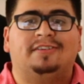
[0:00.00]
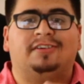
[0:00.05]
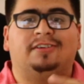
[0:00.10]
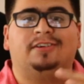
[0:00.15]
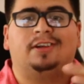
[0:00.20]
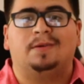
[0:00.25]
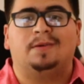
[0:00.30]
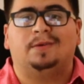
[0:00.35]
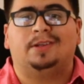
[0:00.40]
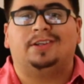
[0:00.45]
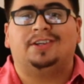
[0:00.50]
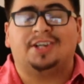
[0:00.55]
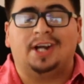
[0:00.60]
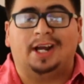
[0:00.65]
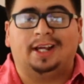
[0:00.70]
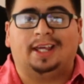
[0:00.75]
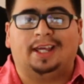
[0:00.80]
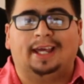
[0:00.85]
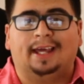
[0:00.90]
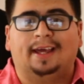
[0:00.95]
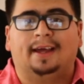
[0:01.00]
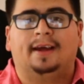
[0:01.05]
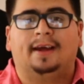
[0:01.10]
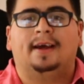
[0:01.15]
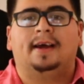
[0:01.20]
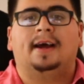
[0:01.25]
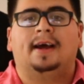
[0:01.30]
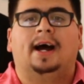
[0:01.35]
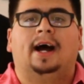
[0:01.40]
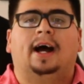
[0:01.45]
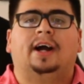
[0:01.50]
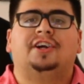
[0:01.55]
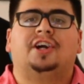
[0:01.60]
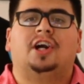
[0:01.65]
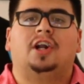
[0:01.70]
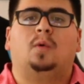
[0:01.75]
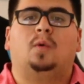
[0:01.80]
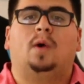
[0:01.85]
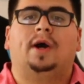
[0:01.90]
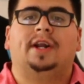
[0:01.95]
done with Chucky, uh, you're
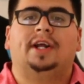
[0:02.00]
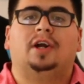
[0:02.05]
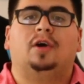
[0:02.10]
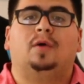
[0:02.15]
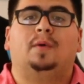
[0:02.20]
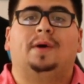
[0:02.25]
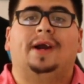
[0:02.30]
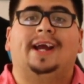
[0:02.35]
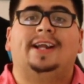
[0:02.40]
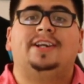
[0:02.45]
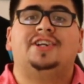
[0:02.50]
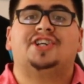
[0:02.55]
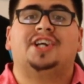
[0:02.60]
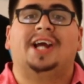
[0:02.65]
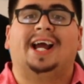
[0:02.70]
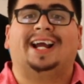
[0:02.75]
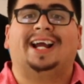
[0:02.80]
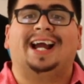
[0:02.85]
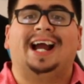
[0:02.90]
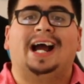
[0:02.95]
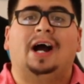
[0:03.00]
going to want to go and check out